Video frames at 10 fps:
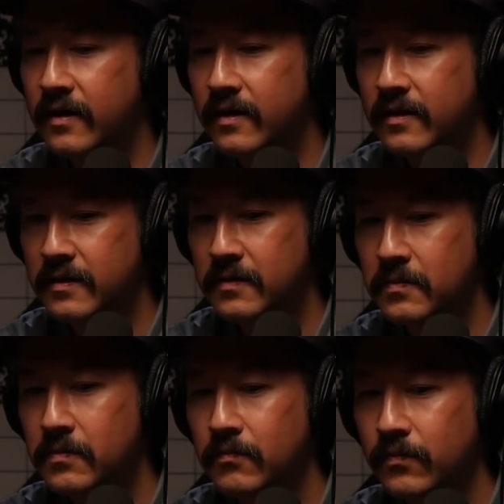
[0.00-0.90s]

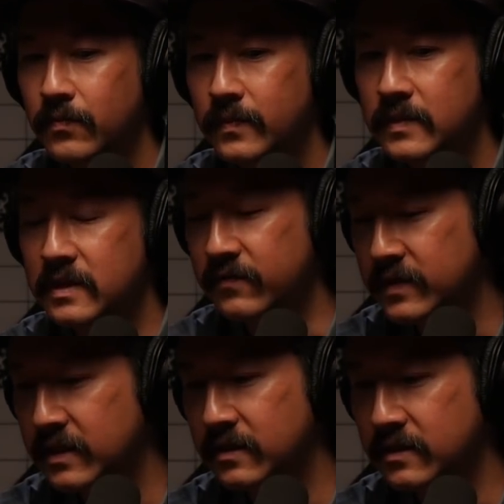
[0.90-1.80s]
Um,
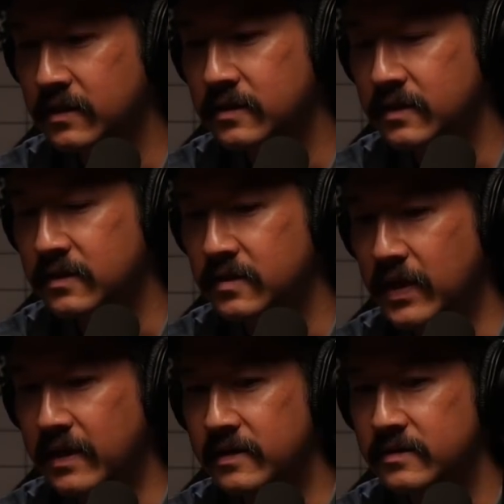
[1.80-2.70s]
definitely looking to
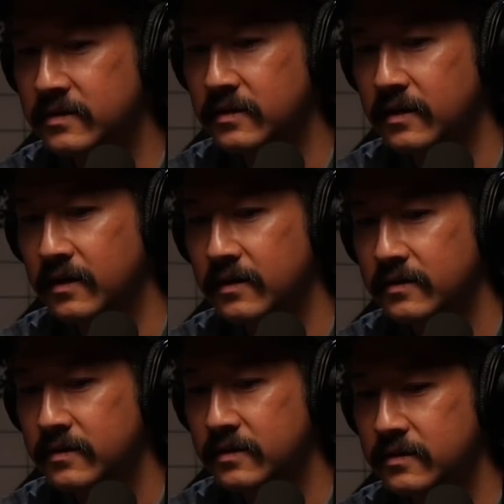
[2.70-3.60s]
expand uh,
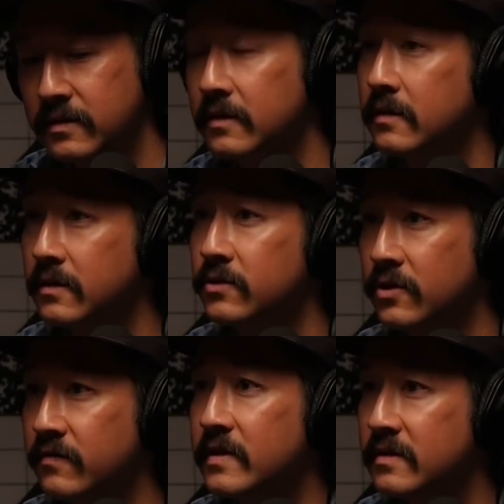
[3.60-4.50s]
this the the
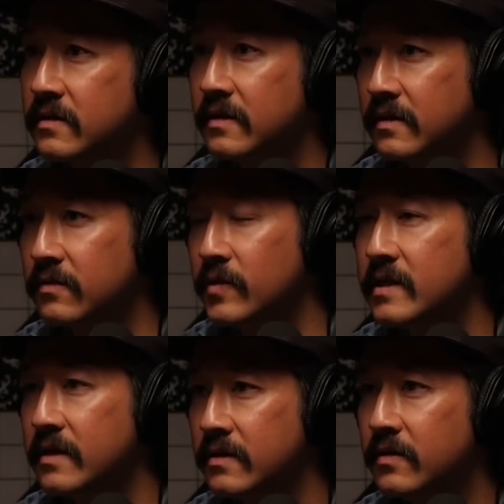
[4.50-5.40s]
service and the
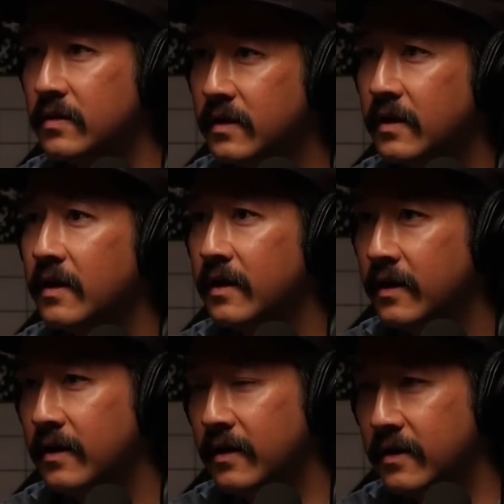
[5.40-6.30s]
retail.
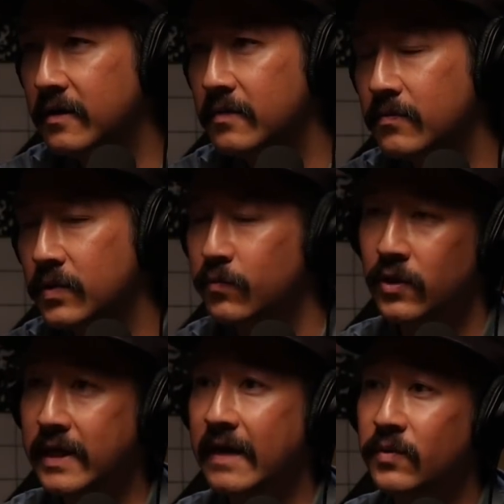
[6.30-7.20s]
Um, we
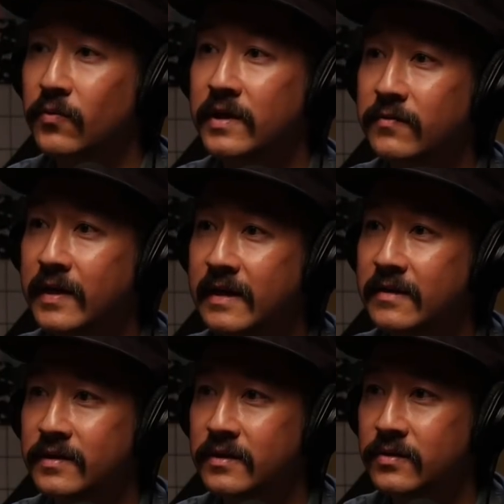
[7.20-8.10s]
only have the one right
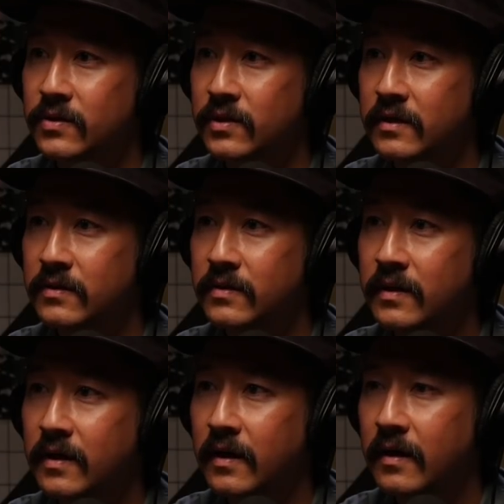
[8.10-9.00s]
now in Little Tokyo,
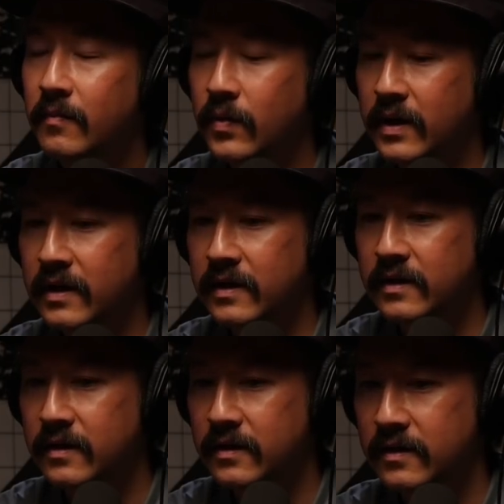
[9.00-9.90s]

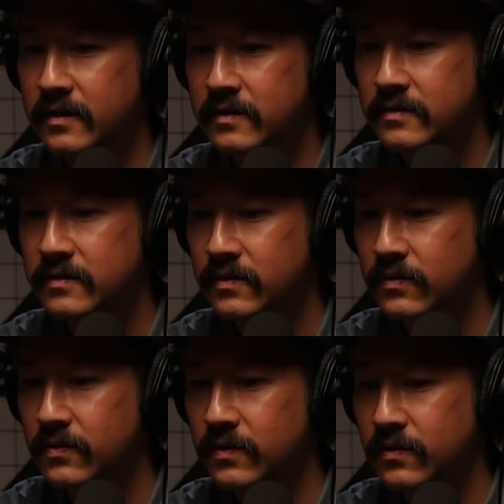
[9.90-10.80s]
but uh,
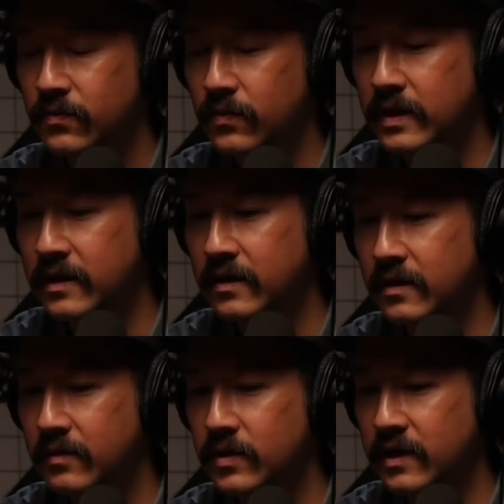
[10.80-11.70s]
we
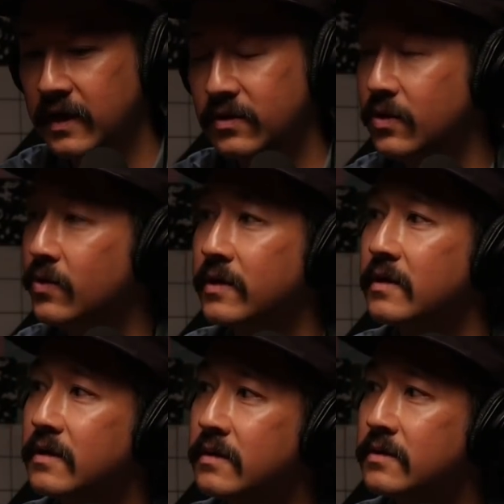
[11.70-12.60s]
I'm looking at New York.